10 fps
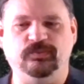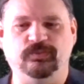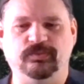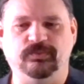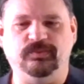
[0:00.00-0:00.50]

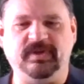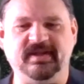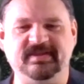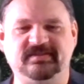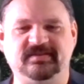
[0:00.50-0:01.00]
What I
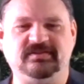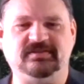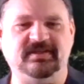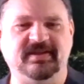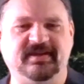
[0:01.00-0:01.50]

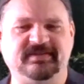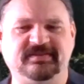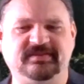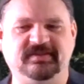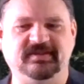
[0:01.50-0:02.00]

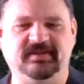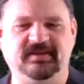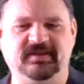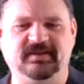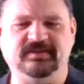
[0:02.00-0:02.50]
suggest
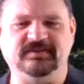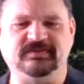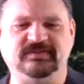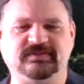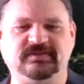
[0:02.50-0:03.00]

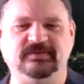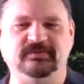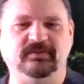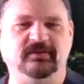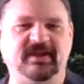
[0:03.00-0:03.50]
is to
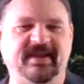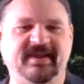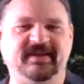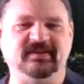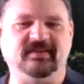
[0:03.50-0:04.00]
look
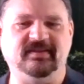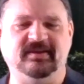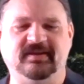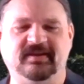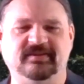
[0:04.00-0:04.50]
at
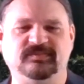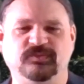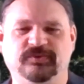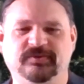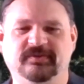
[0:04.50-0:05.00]
that as
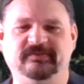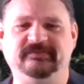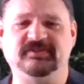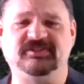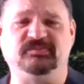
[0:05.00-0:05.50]
more of
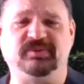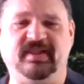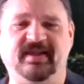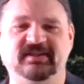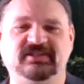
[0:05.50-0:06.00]

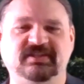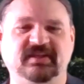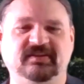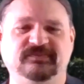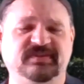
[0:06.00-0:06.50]
supply
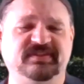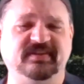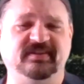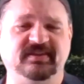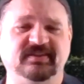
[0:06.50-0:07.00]
chain
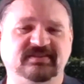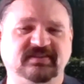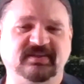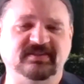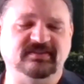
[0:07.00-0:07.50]

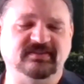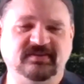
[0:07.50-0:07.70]
resiliency.